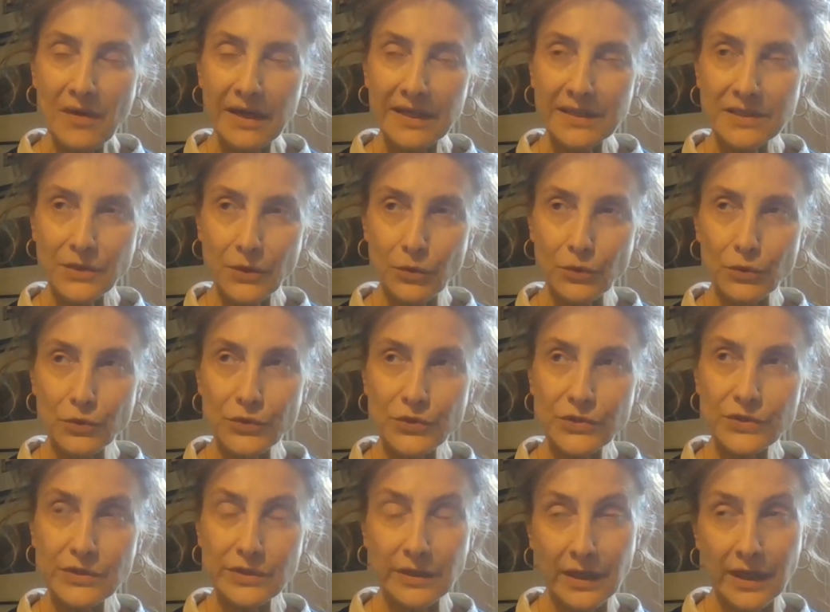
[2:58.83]
it's
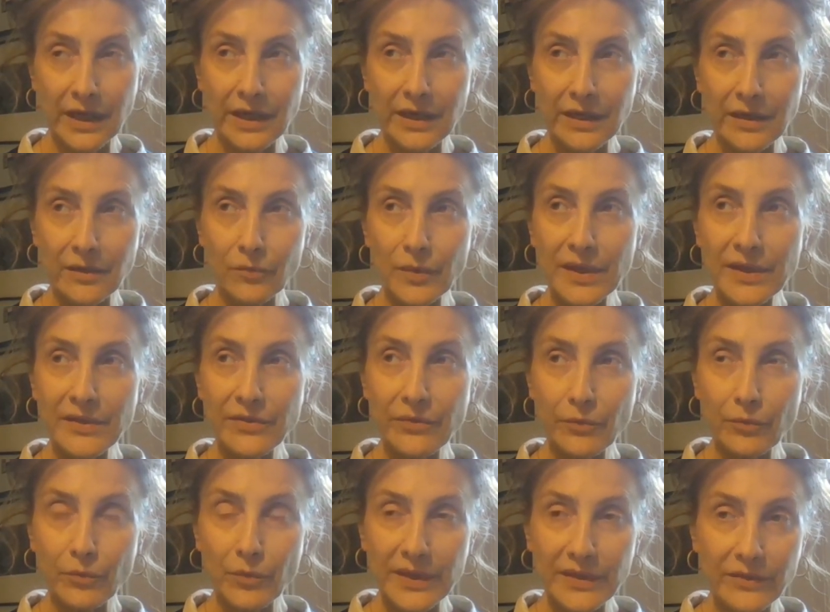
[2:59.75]
caused
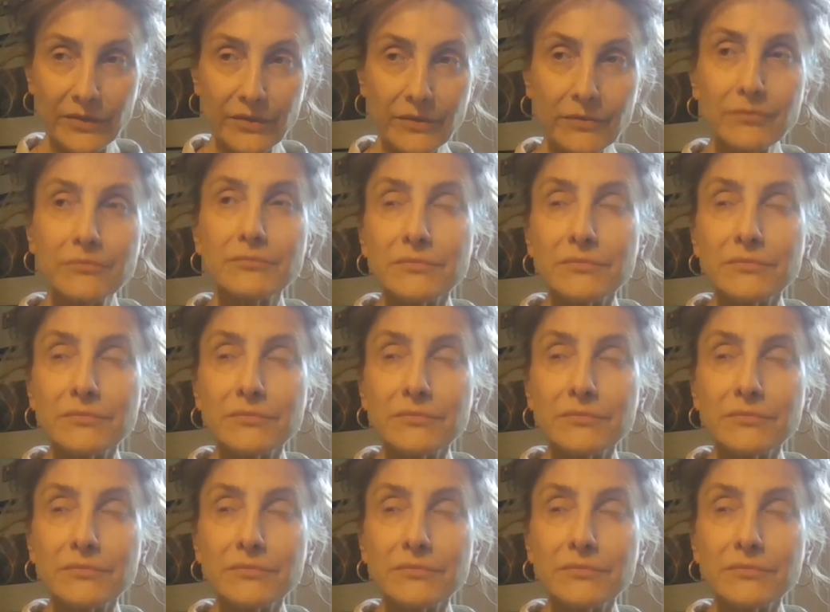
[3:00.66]
with